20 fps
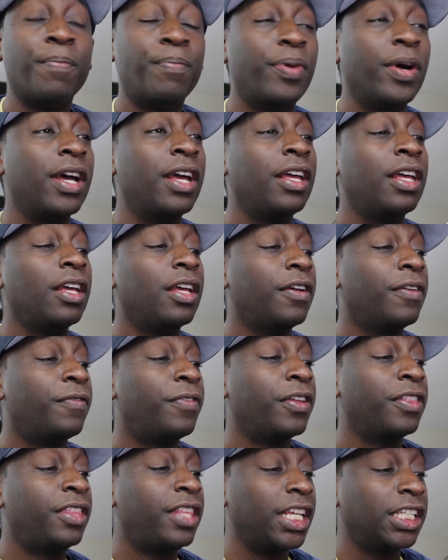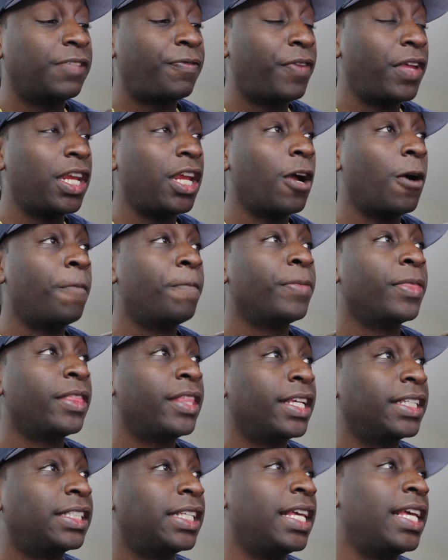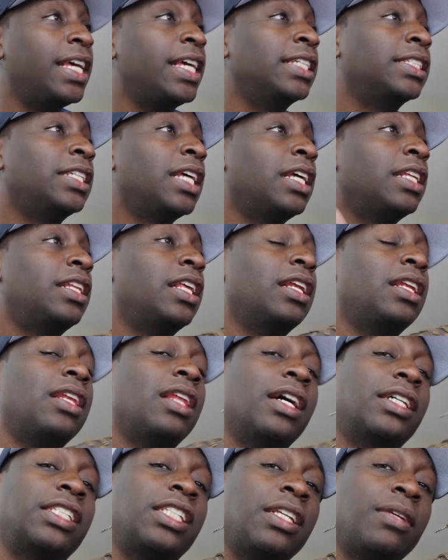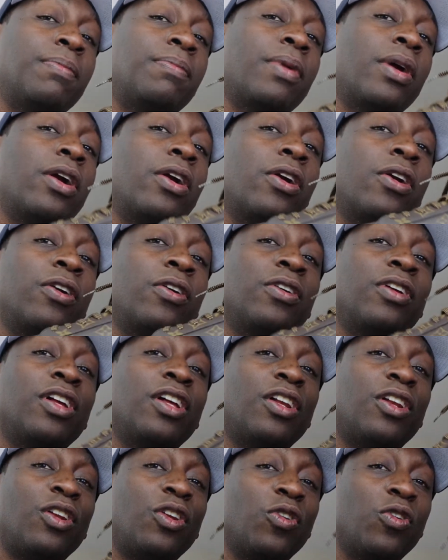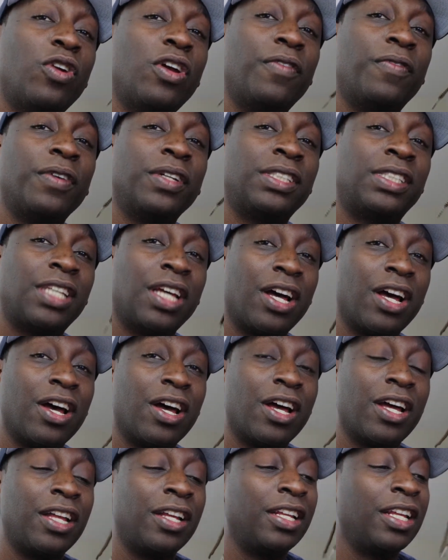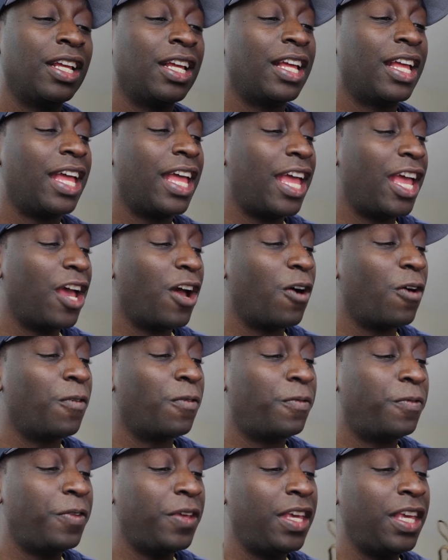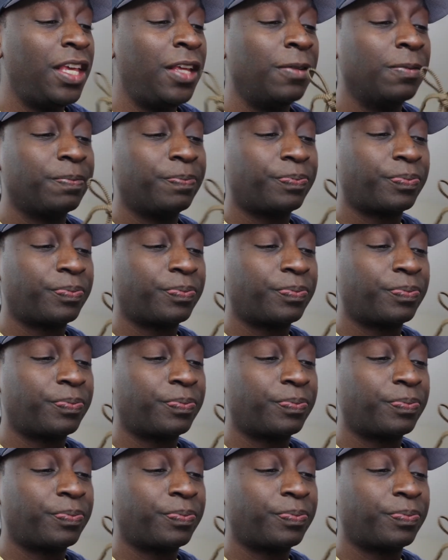But for this video, this is the Luxembourg Louis Vuitton LV